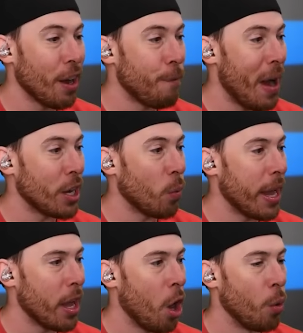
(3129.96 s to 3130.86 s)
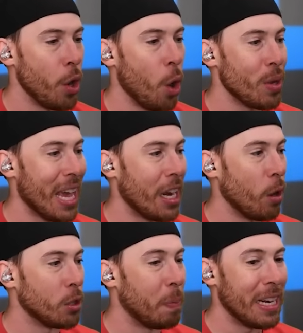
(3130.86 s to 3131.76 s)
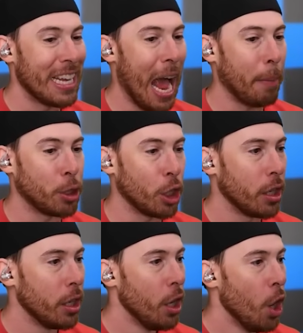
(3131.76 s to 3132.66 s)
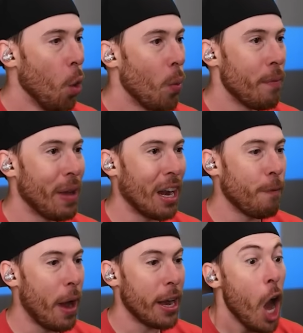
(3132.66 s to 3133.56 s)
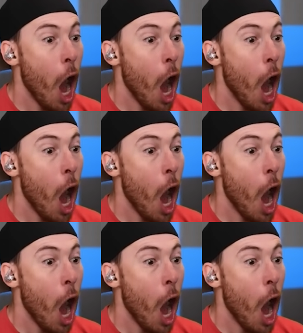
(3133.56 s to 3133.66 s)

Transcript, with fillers: got to find a way. Oh, no. Yellow's been captured. We've got to find...